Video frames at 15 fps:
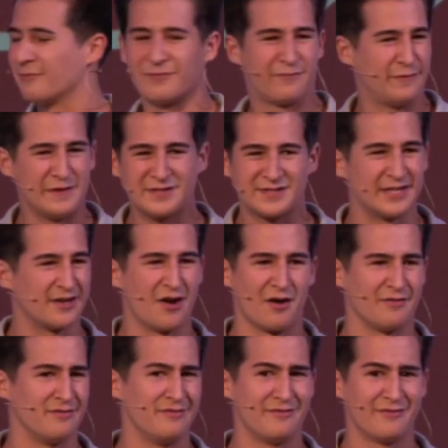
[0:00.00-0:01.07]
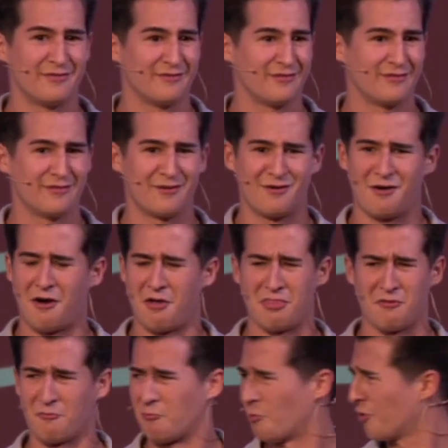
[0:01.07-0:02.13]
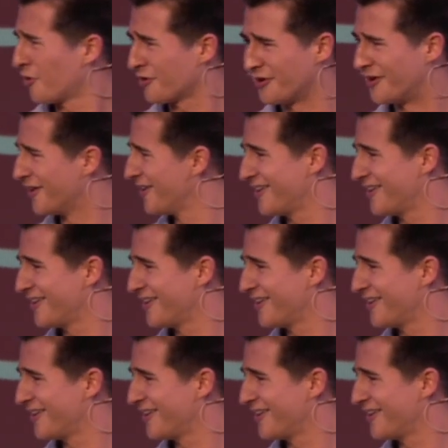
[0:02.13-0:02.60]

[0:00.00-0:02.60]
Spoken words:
feasting on the Word?